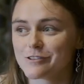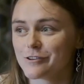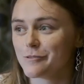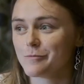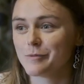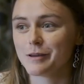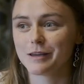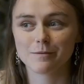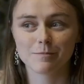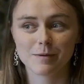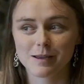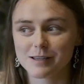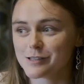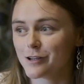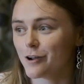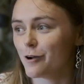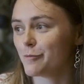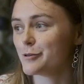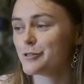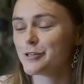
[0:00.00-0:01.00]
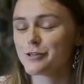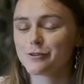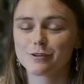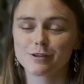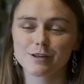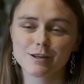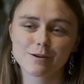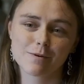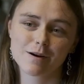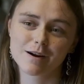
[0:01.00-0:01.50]
going to be an amazing
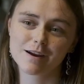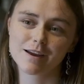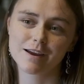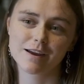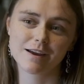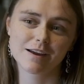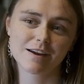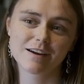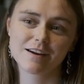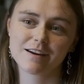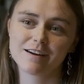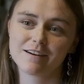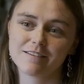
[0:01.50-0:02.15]
opportunity working